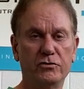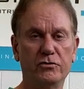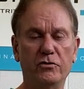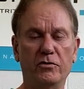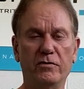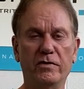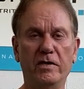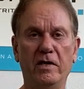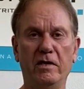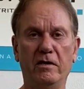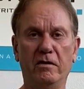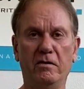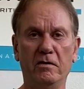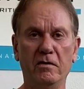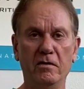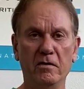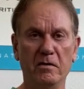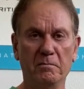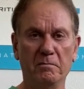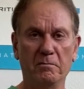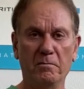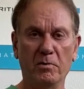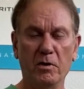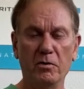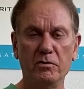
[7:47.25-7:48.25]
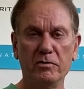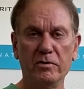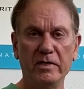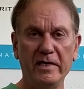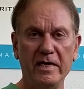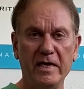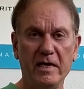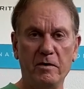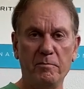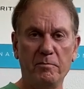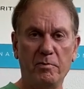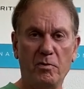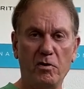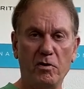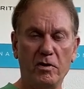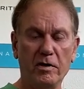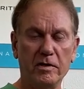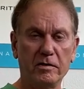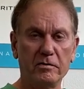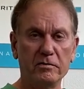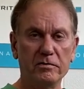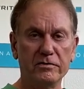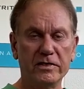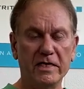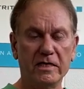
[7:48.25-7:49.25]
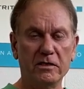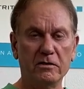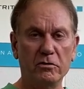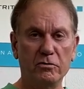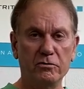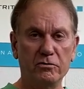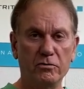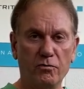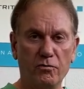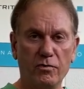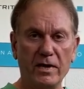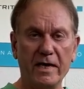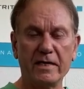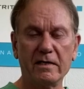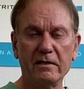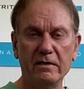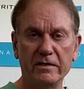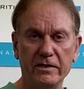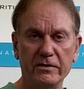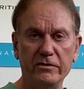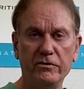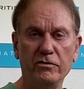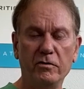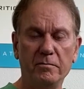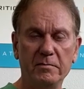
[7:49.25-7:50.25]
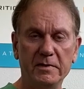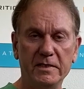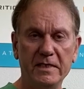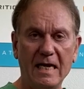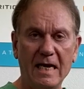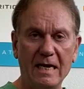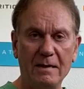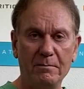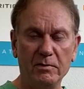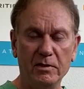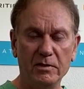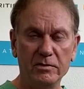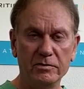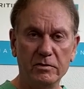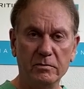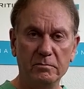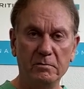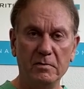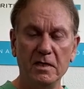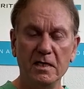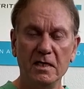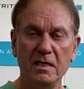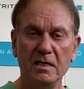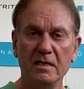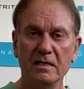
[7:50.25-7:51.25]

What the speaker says: So they're broken down particles that go directly into your metabolism